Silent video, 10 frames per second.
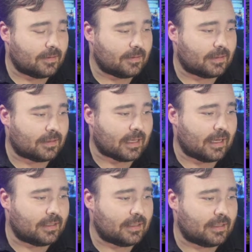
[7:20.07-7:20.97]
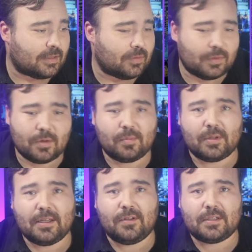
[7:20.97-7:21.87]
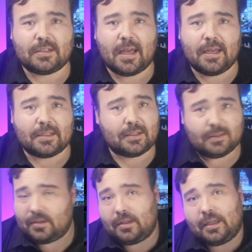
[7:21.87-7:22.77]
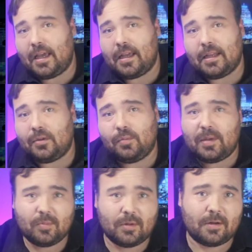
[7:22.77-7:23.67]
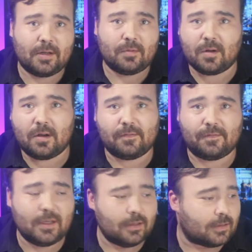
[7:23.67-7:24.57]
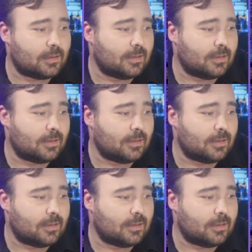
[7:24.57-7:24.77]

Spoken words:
Scientists who don't believe in science. Again, you people are in the wrong field.